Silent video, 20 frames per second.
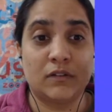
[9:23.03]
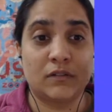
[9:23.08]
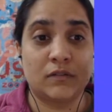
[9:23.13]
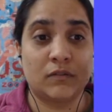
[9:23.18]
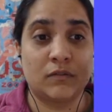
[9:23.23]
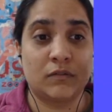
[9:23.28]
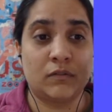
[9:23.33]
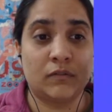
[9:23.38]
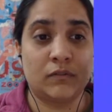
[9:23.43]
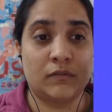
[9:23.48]

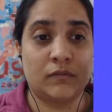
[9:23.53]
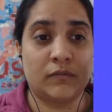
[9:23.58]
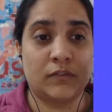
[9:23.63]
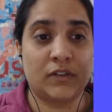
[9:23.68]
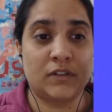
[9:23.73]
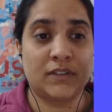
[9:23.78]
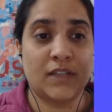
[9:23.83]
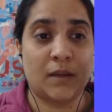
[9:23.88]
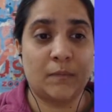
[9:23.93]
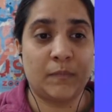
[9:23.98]
So for
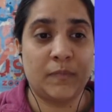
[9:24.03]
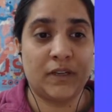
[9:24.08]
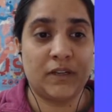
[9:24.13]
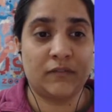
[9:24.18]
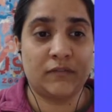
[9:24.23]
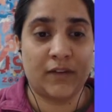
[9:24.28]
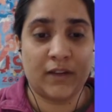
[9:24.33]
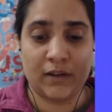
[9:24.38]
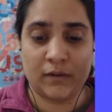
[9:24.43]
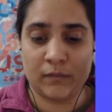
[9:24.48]
example,
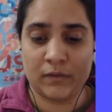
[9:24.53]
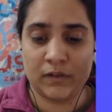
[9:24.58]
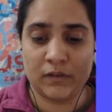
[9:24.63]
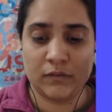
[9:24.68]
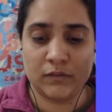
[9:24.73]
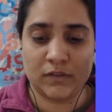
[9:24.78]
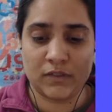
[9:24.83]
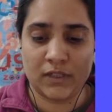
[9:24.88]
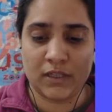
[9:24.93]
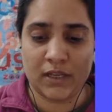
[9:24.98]
if I were to
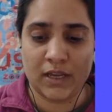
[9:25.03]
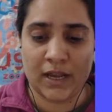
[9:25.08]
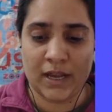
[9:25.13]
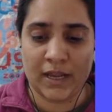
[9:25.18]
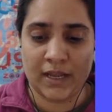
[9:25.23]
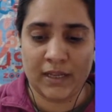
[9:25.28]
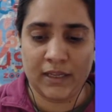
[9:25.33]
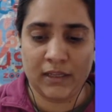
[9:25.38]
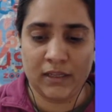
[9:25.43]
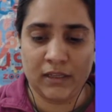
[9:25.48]
say
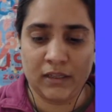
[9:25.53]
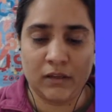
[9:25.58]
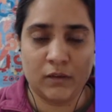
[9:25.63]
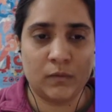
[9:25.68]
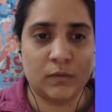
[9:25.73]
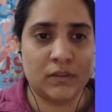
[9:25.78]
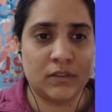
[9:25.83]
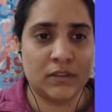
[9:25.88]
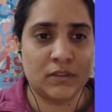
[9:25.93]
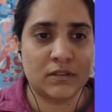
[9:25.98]
I
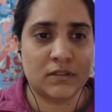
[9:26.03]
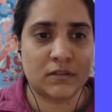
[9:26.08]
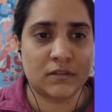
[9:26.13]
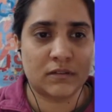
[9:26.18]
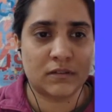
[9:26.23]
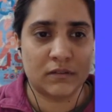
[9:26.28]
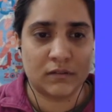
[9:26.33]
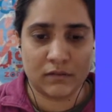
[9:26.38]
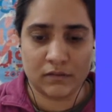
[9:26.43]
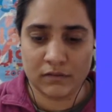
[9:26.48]
equals
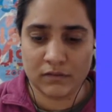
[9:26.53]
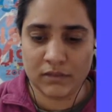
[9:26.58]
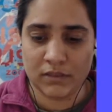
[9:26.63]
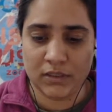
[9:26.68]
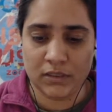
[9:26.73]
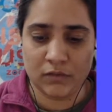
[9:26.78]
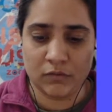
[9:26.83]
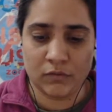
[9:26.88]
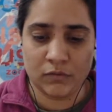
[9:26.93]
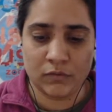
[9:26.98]

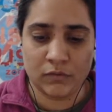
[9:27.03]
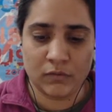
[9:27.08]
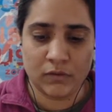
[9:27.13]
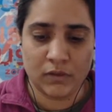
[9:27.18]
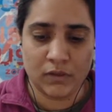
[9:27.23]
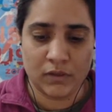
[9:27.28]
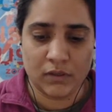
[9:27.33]
0,